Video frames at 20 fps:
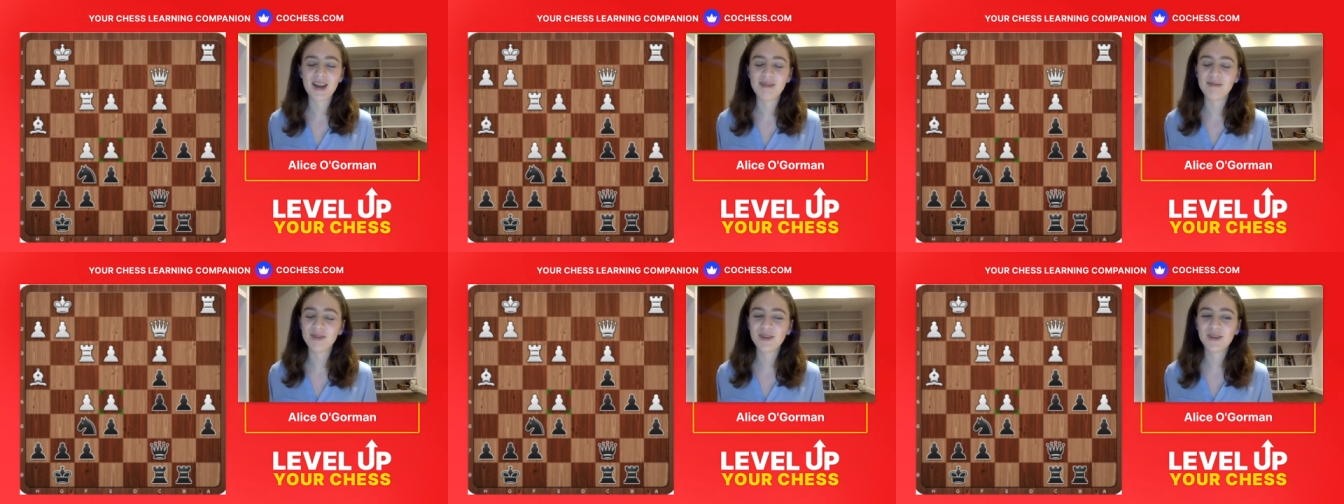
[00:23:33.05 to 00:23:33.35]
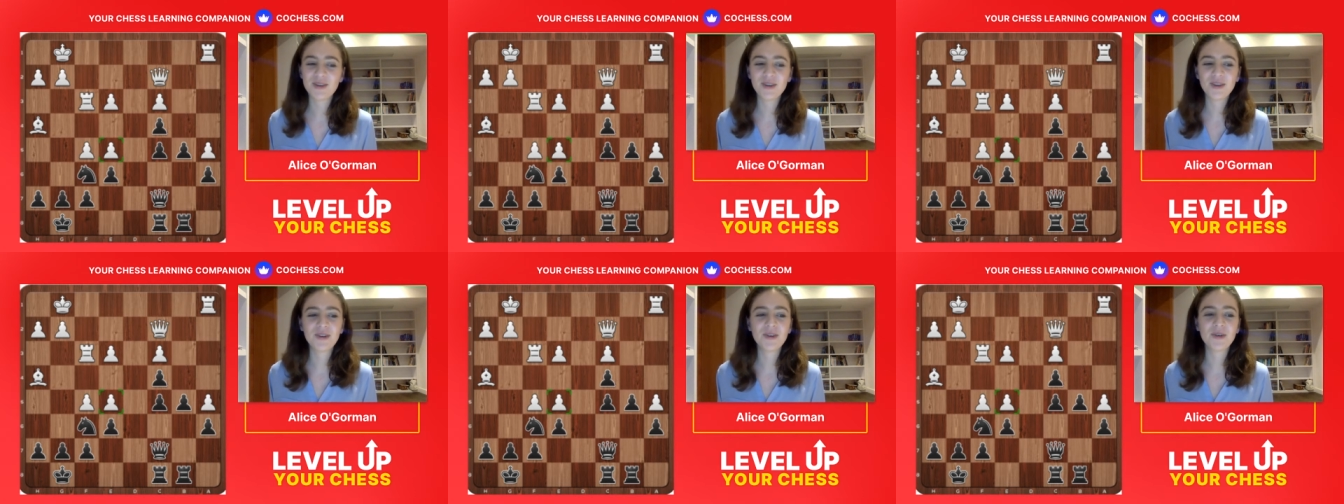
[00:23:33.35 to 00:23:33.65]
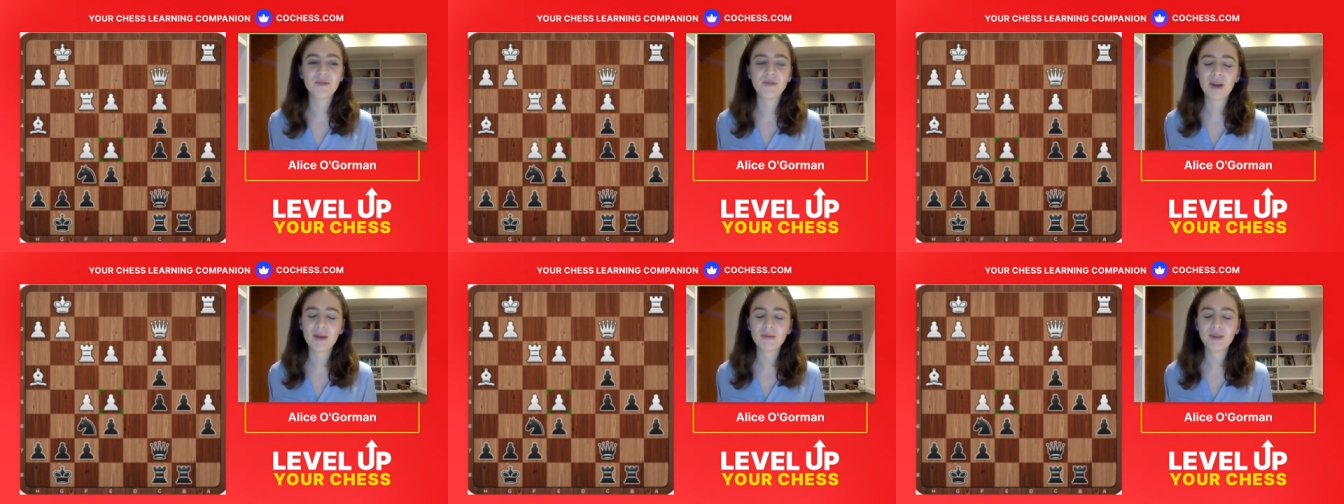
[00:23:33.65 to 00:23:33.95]
sure
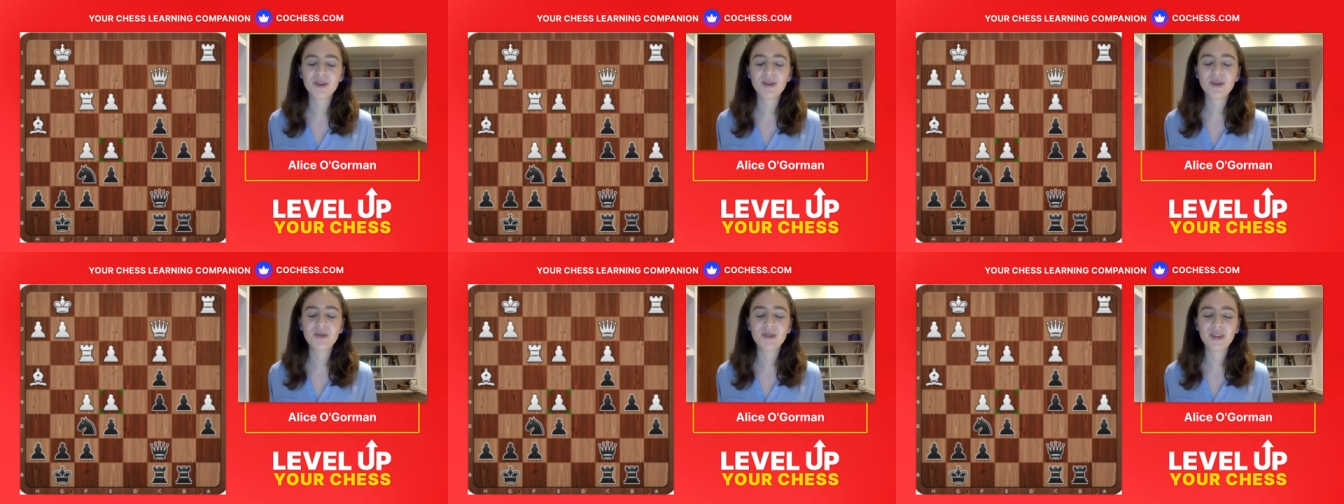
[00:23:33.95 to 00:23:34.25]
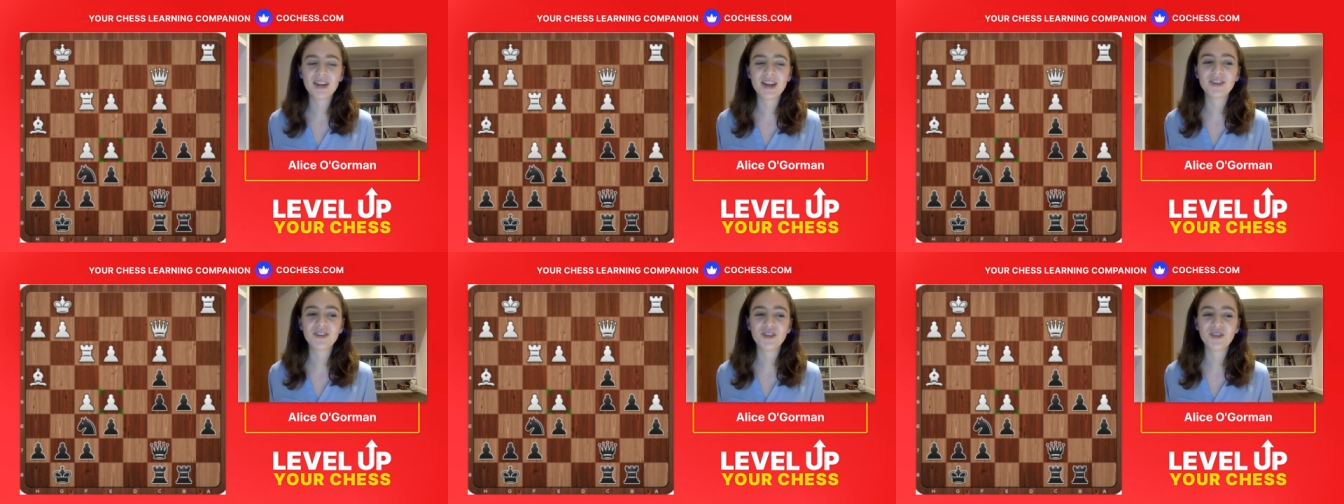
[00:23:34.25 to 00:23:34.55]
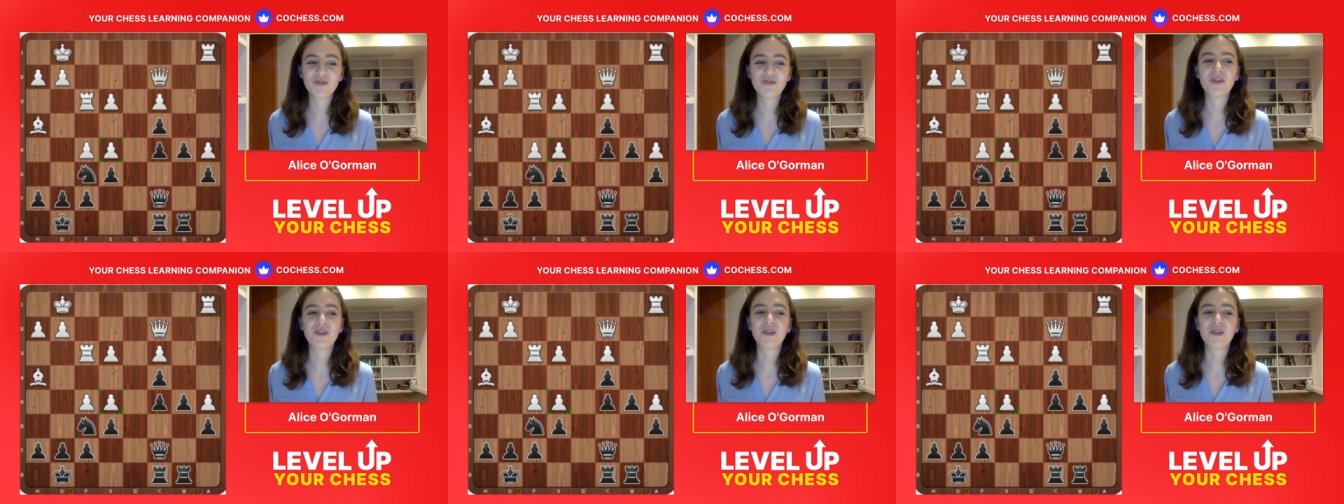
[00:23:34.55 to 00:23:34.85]
with an extra
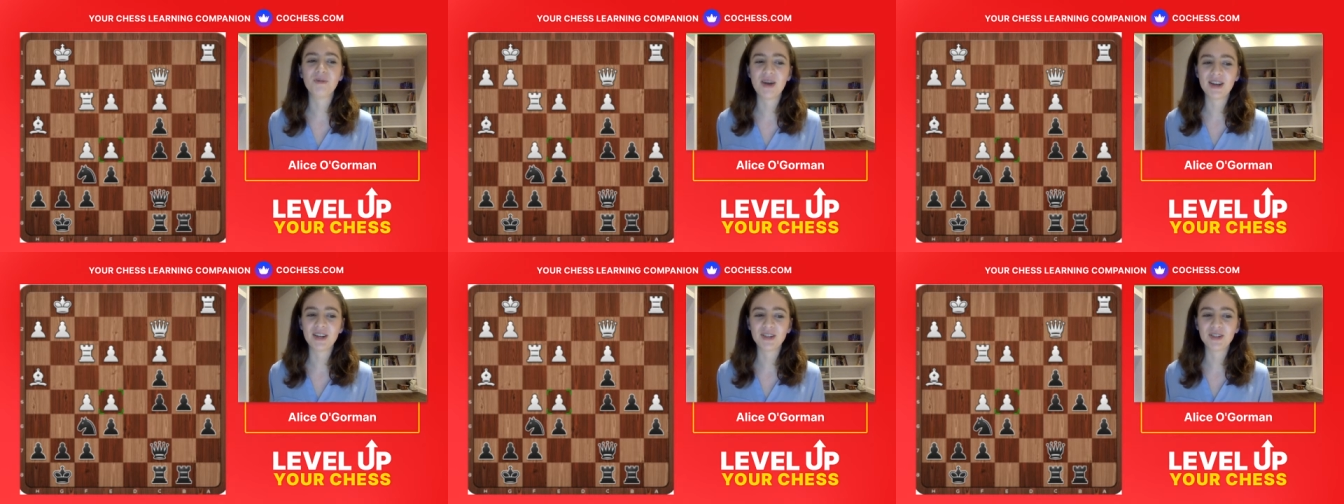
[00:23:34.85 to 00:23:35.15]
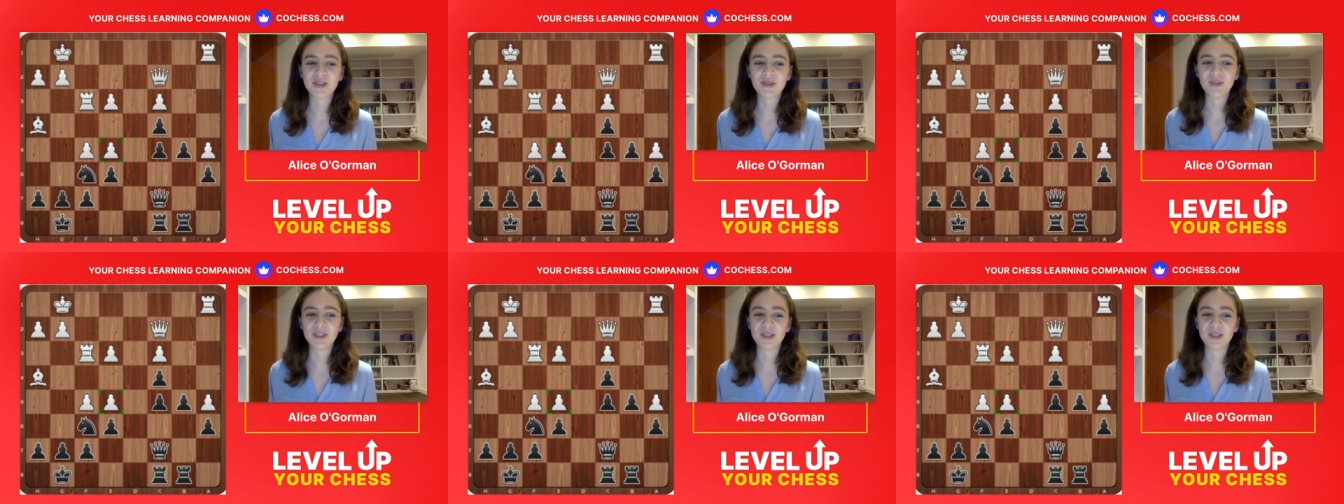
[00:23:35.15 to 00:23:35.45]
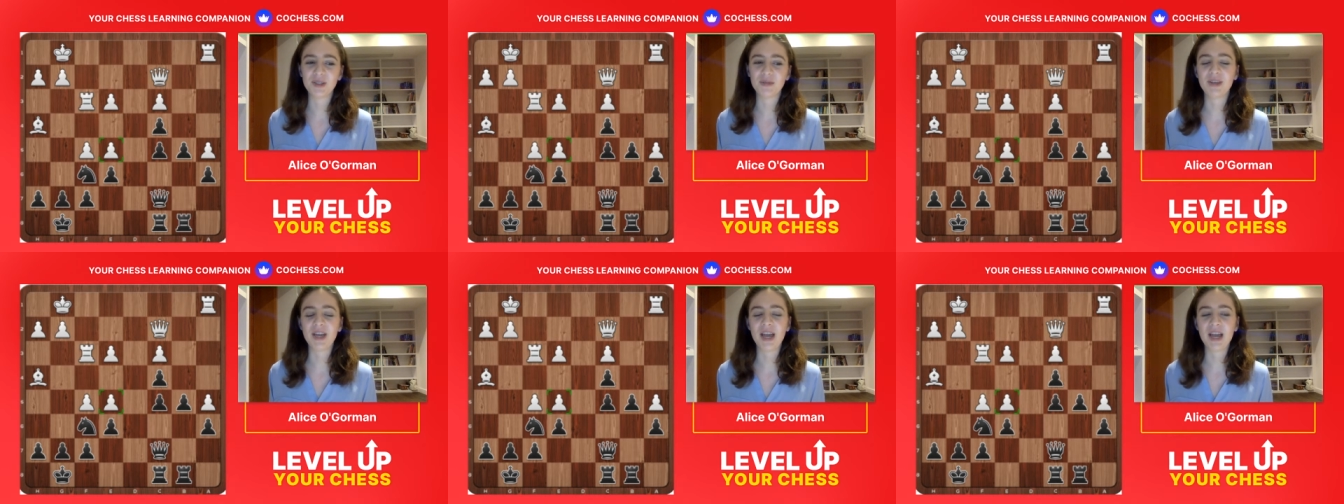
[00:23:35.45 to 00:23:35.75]
rook you'll manage to win
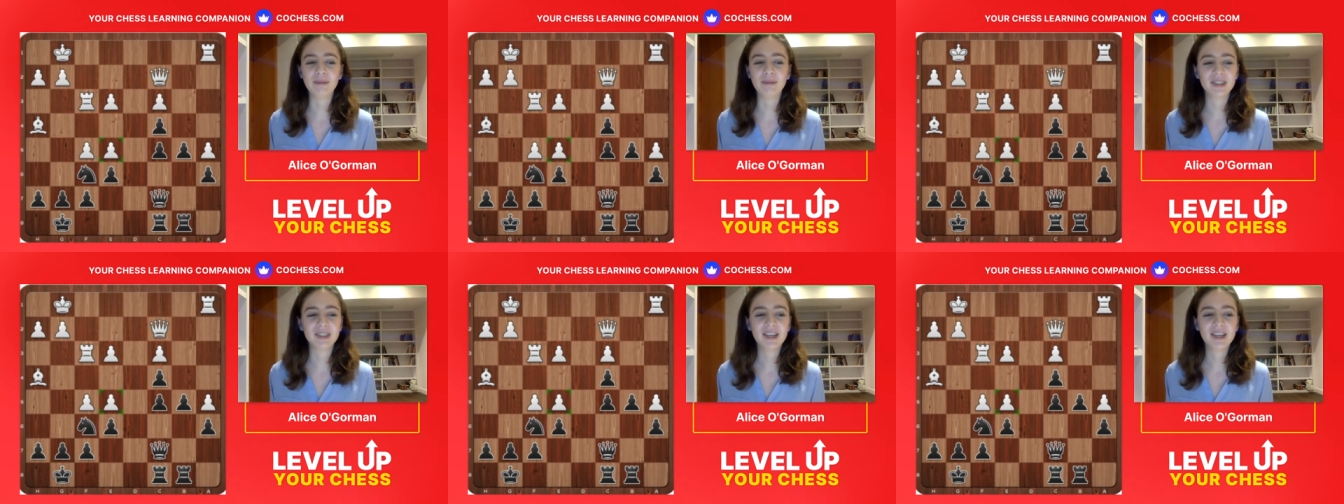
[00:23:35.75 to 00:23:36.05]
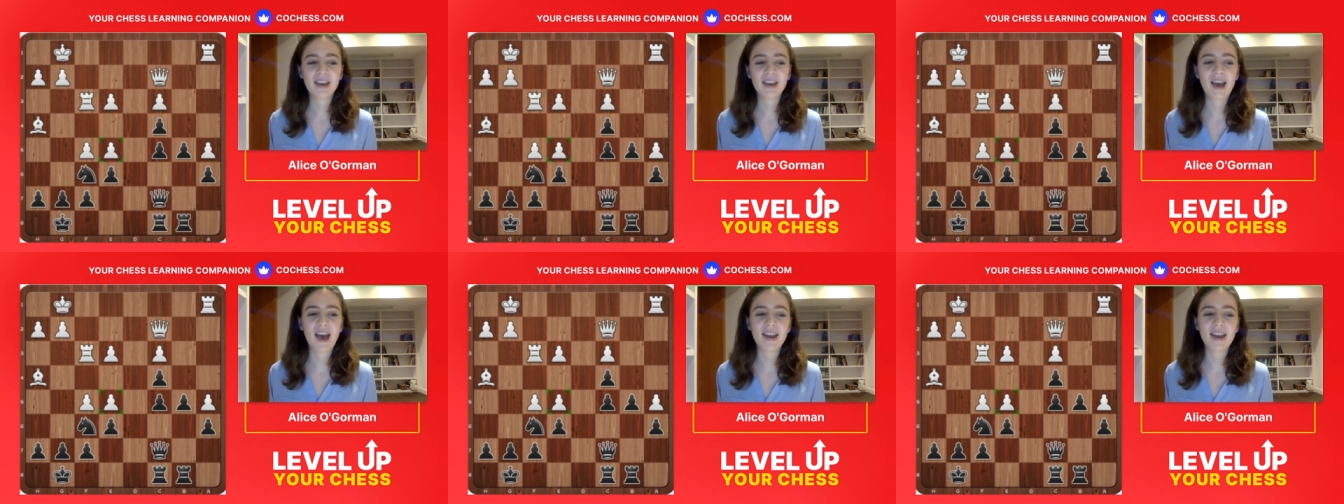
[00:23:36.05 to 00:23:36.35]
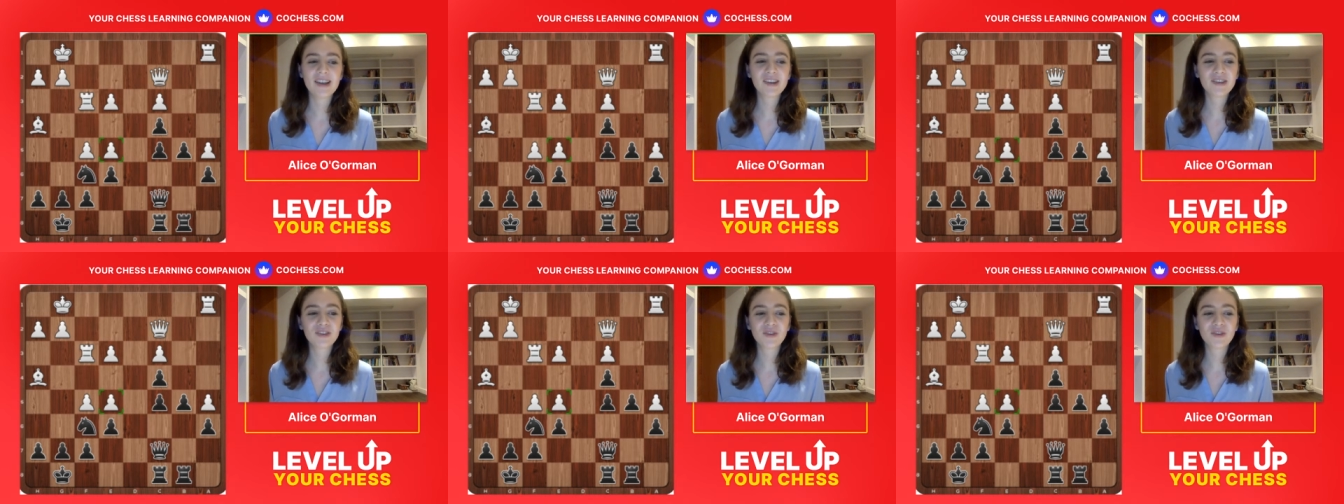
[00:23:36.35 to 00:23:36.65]
some games. An
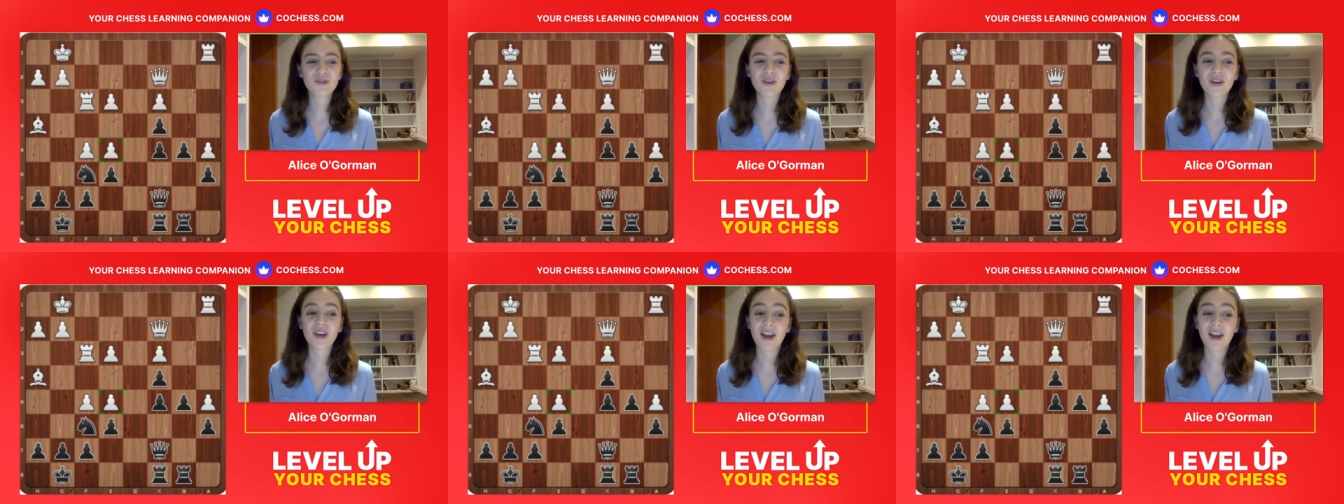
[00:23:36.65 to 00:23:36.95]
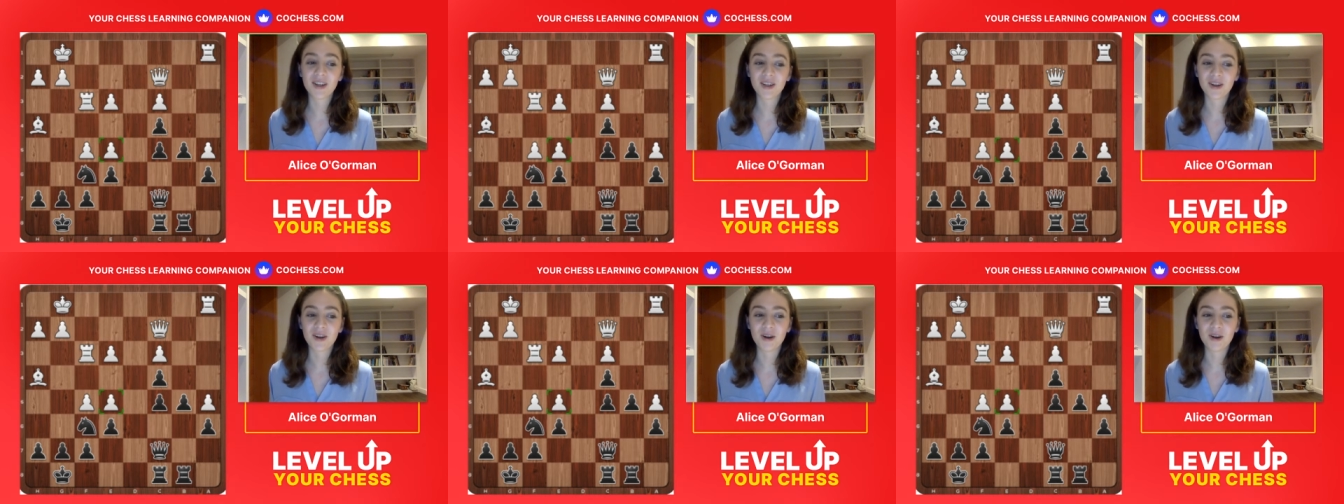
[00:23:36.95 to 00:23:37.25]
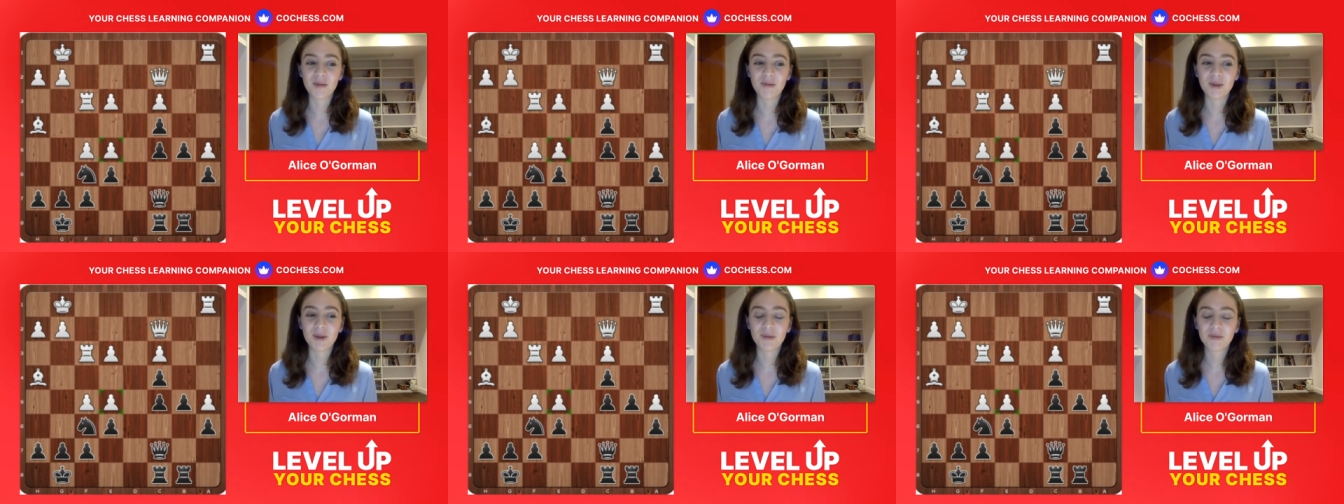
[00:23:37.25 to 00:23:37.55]
extra rook can't
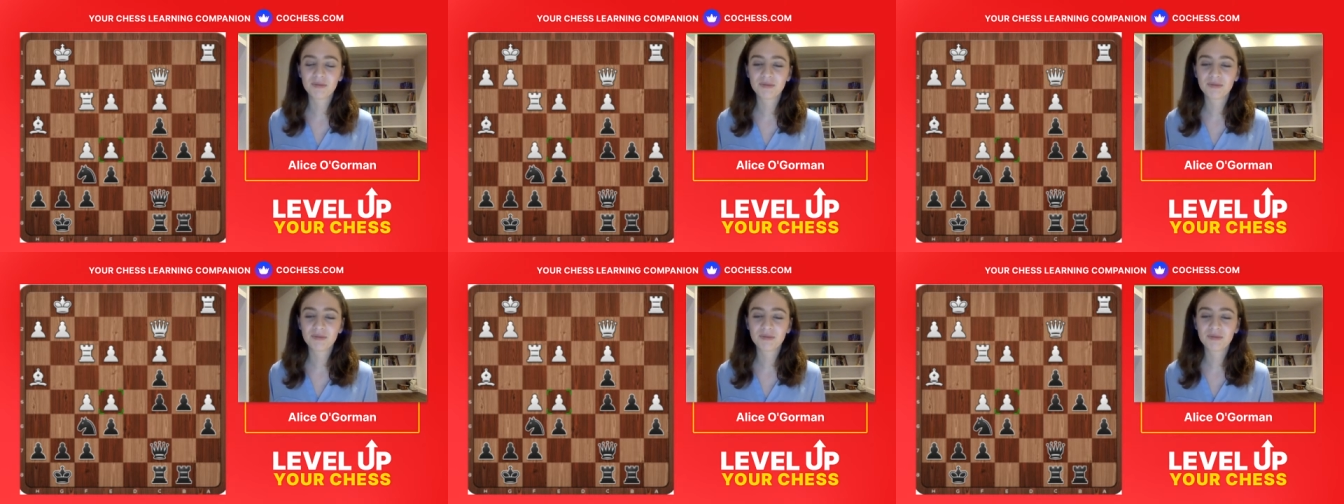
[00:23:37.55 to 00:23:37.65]
harm you.